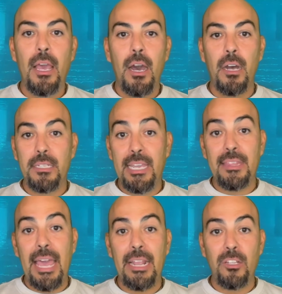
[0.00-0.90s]
to
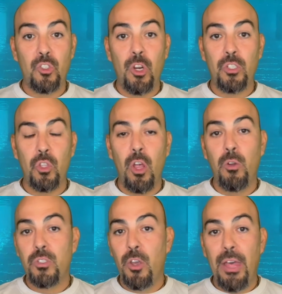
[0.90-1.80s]
get that construction
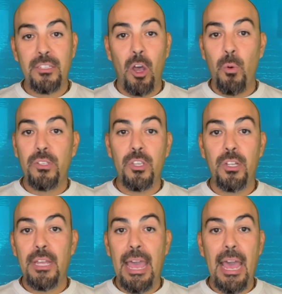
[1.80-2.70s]
loan. So that's always
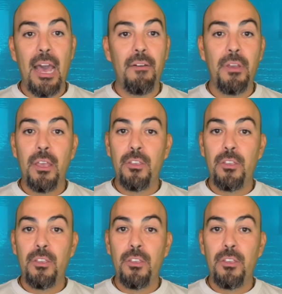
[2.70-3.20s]
good to have.